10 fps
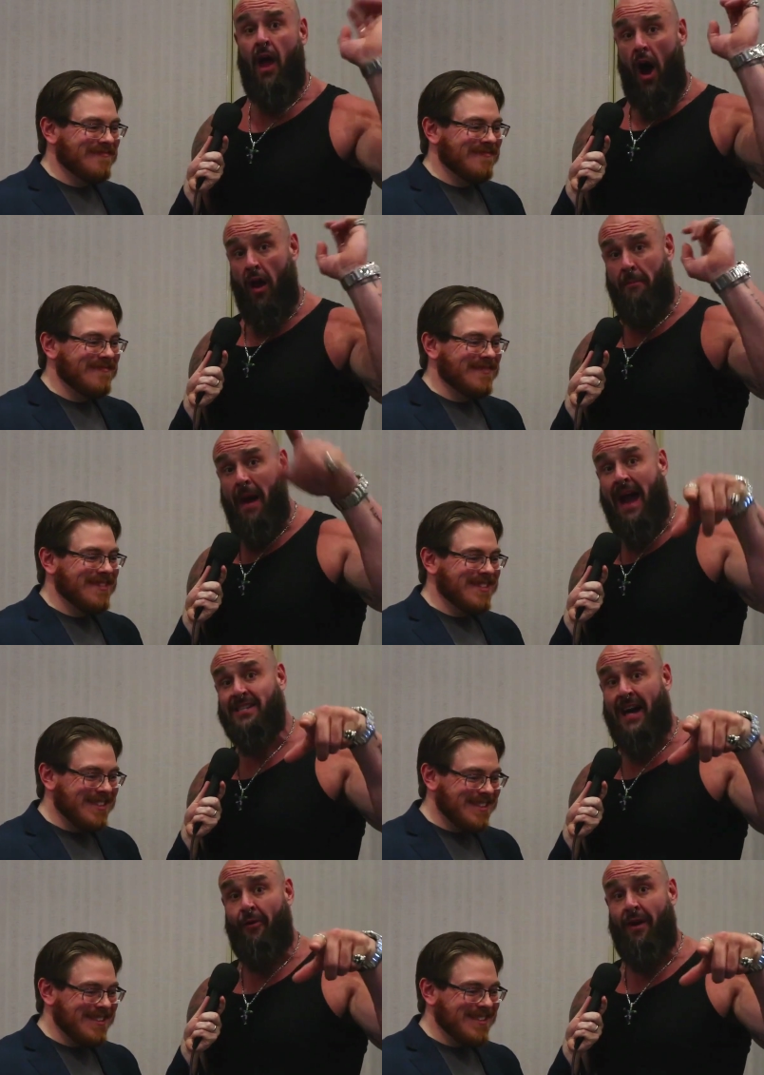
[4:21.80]
Speaker 1: On the
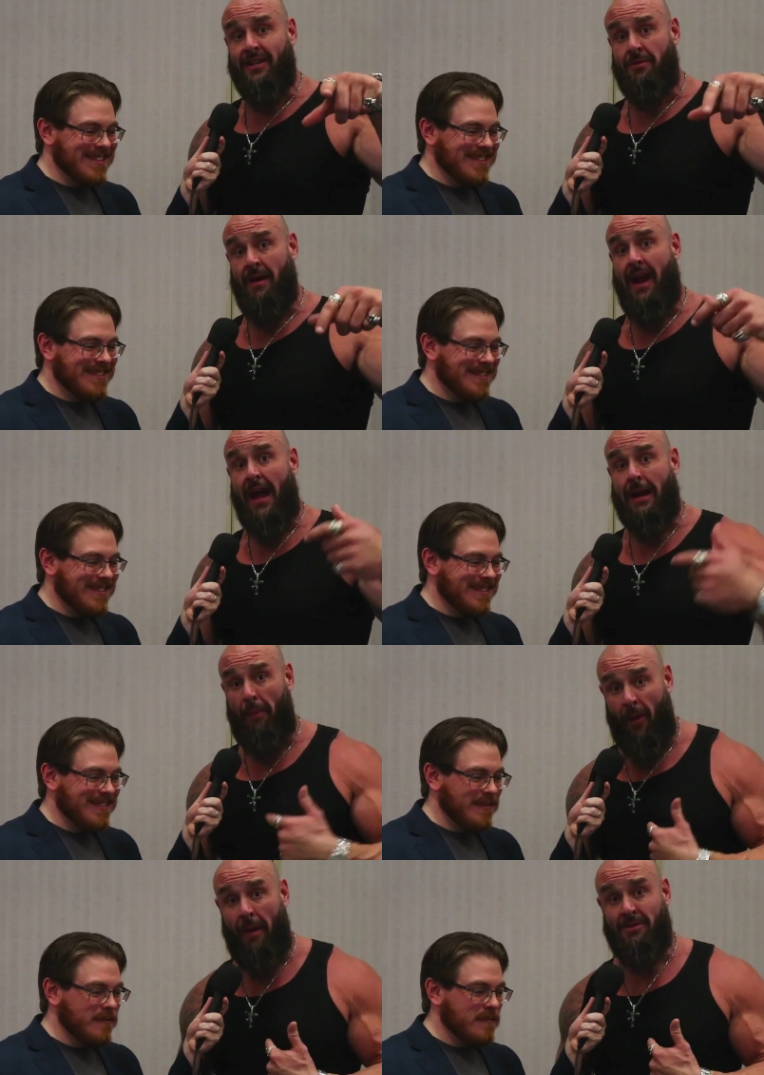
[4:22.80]
backside of WrestleMania, I can
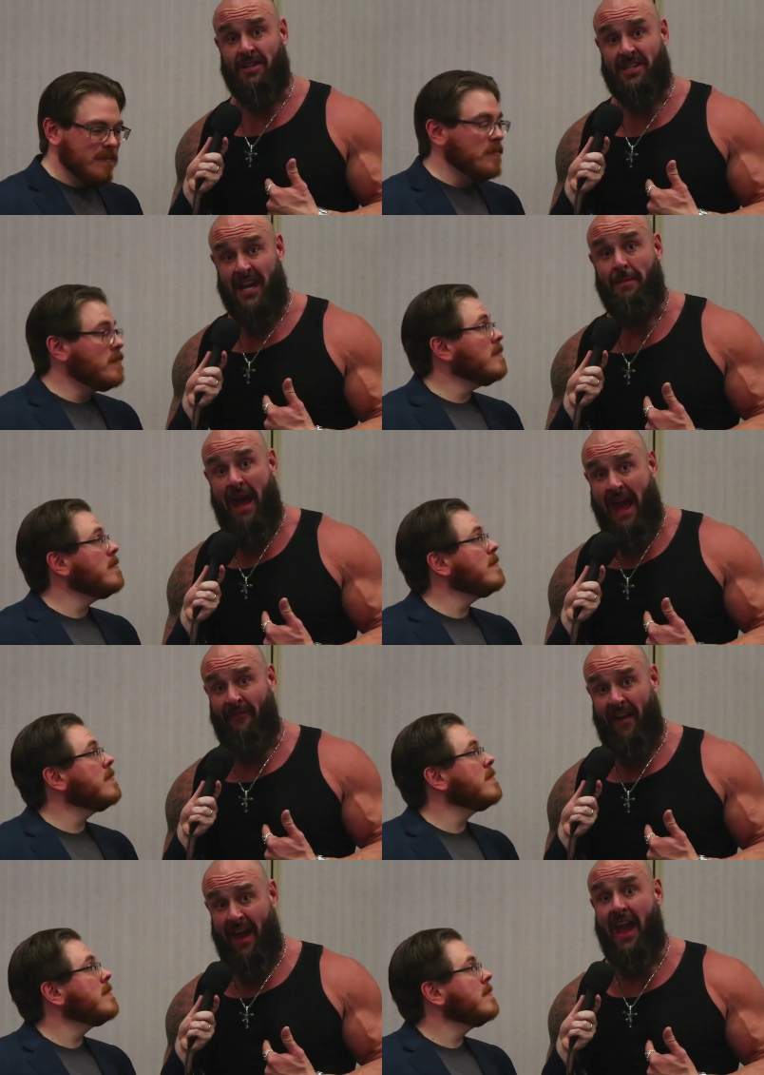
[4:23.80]
promise you, Team
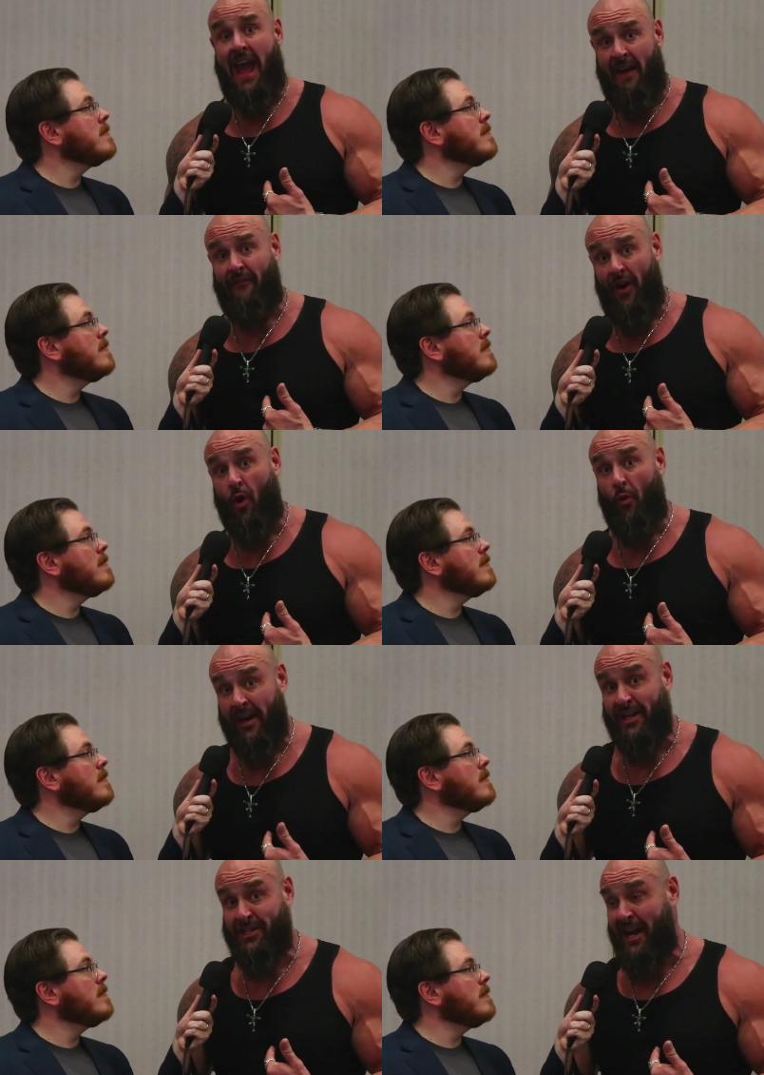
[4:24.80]
FAFO,
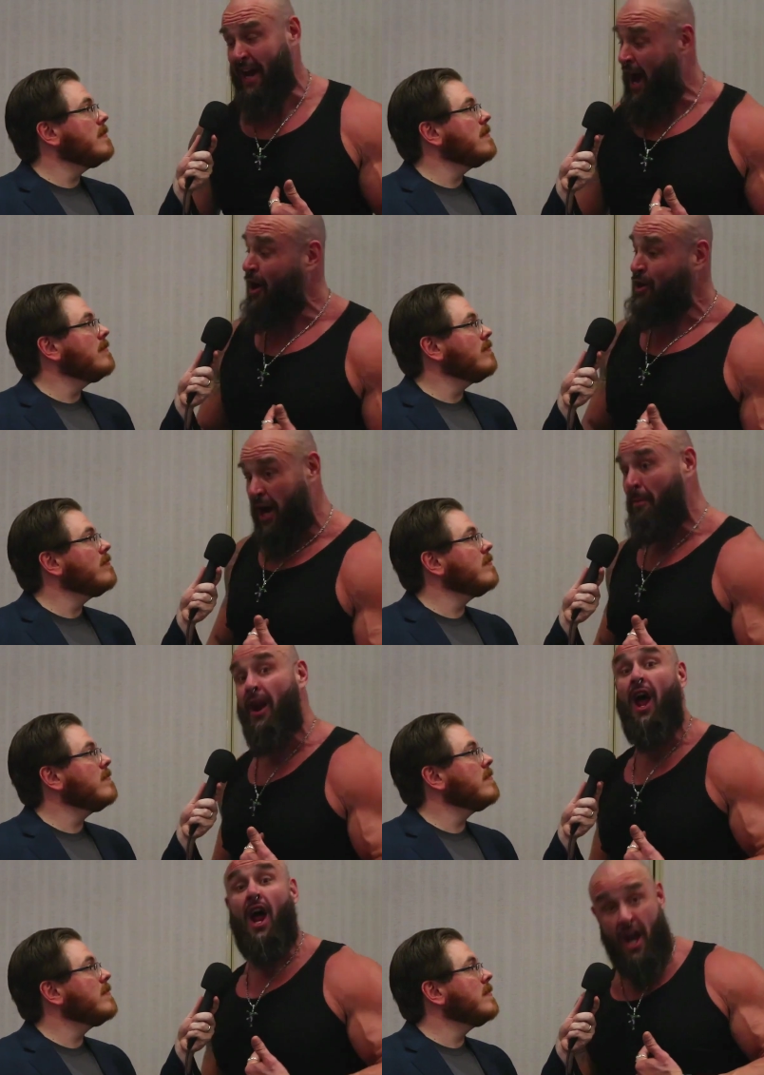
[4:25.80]
Ricochet, and I are coming
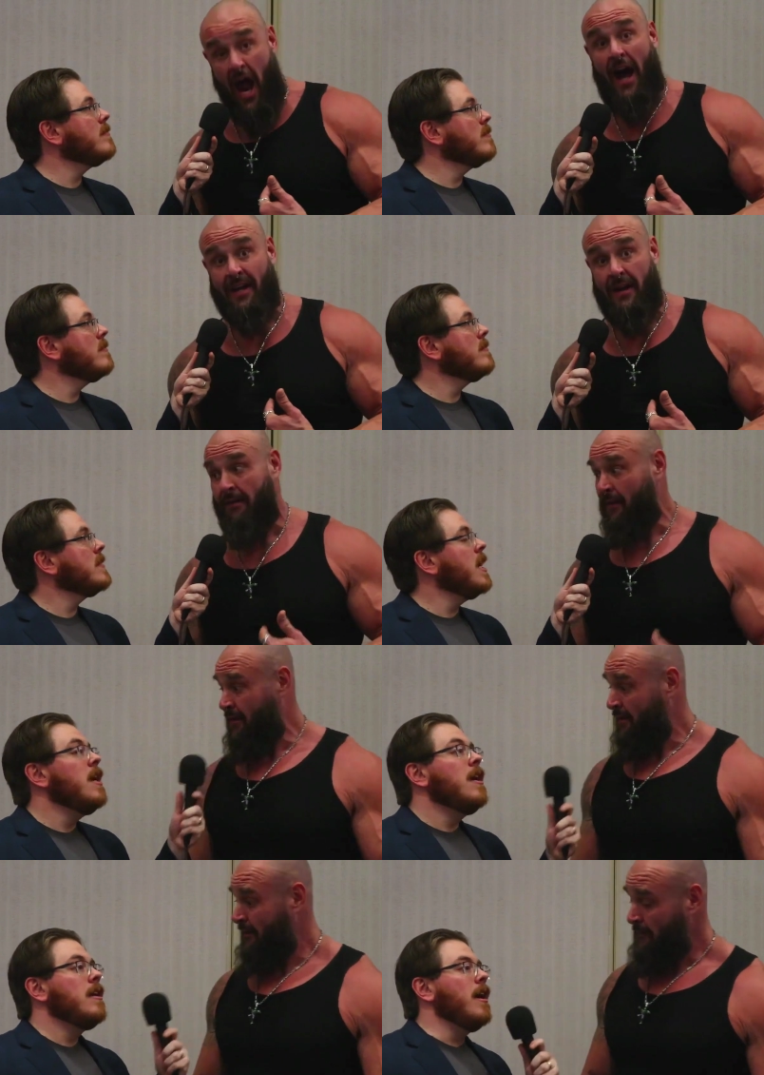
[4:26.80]
knocking.
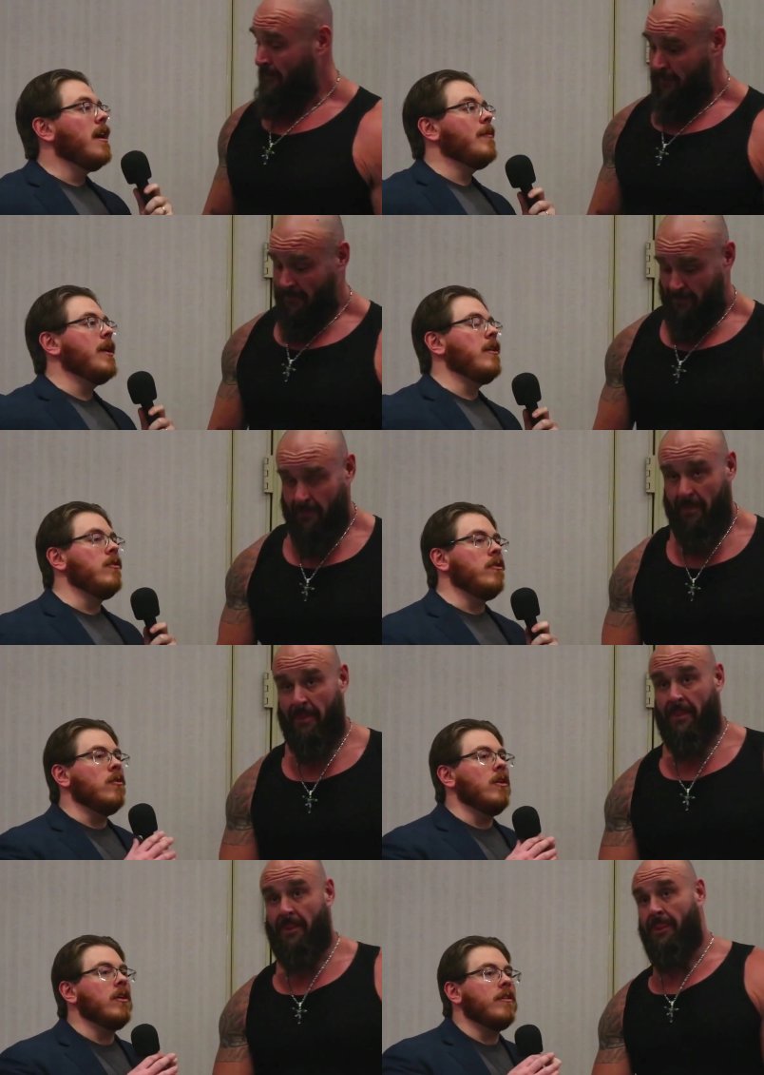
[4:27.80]
Speaker 2: Yeah, I mean, you
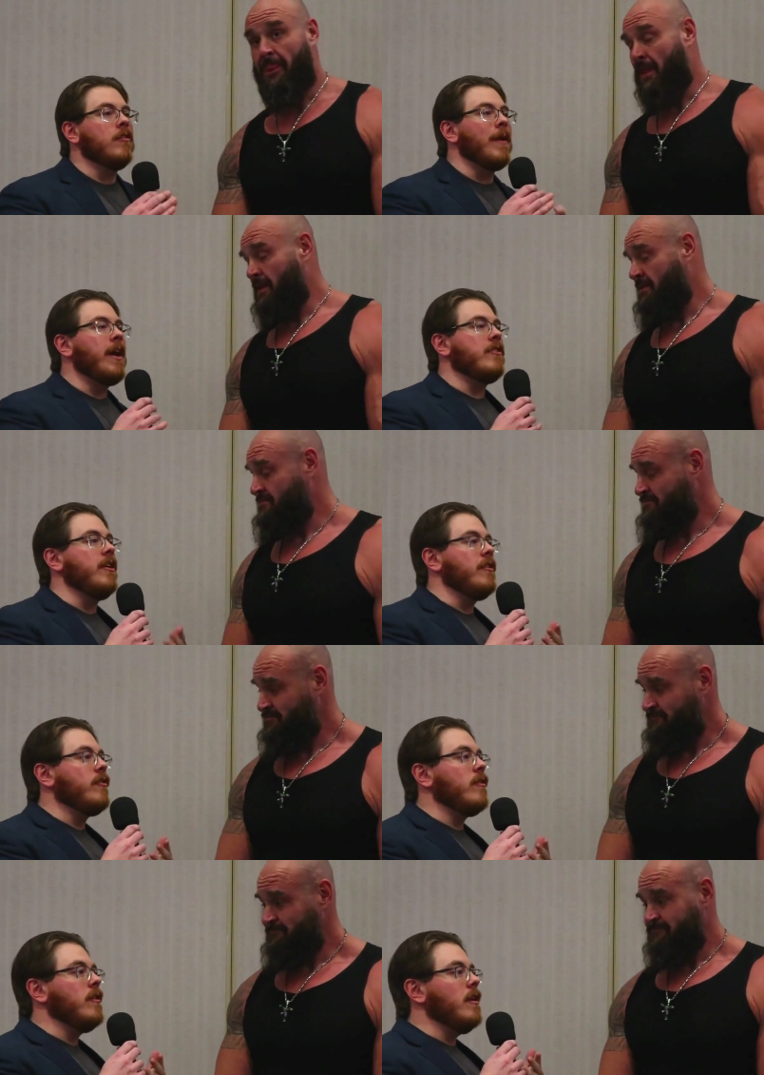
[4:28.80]
look at this match, it's
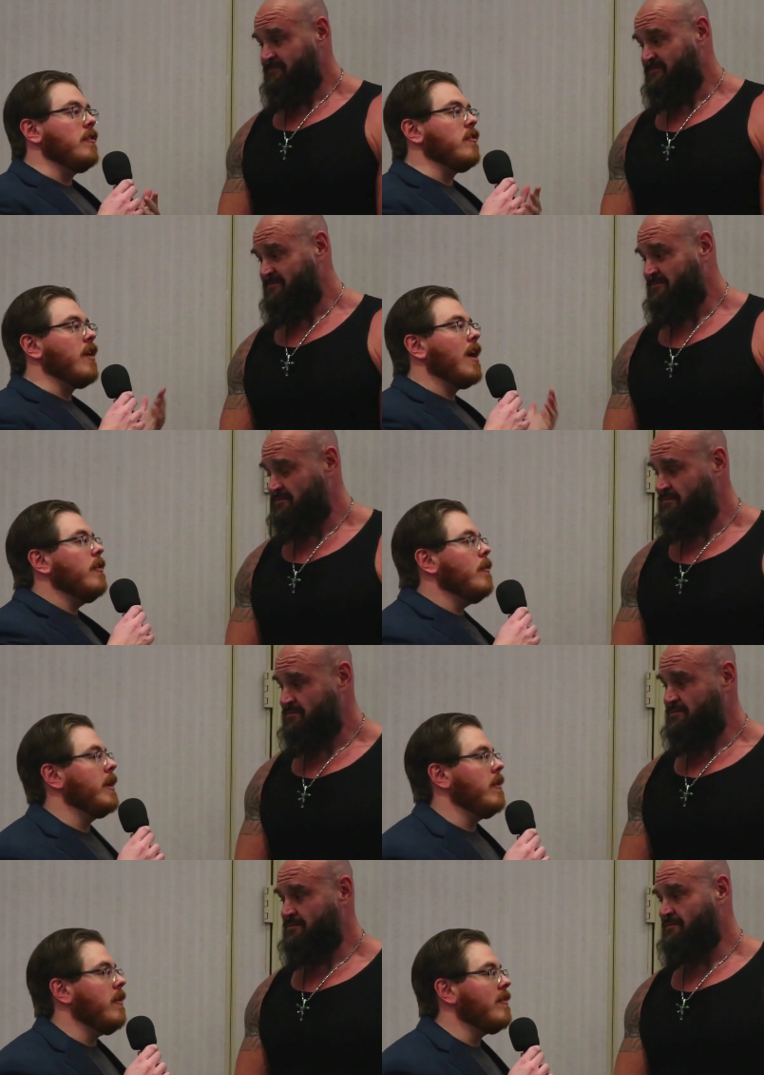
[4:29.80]
exactly what
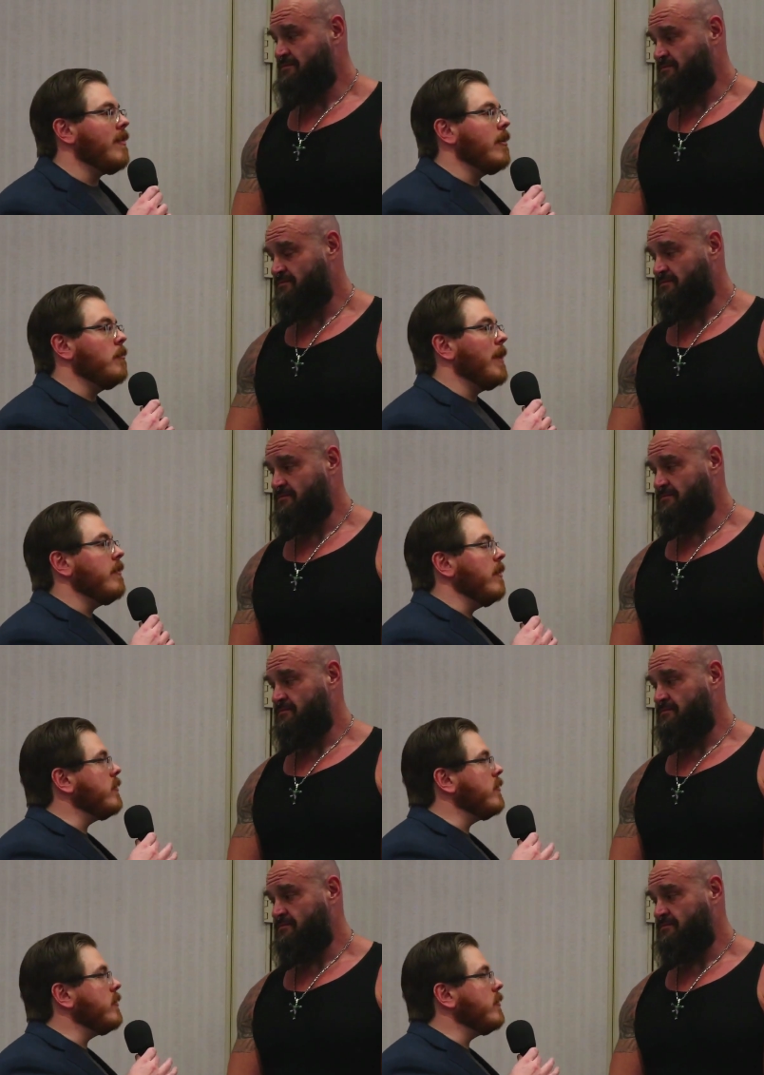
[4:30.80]
its title implies. It's a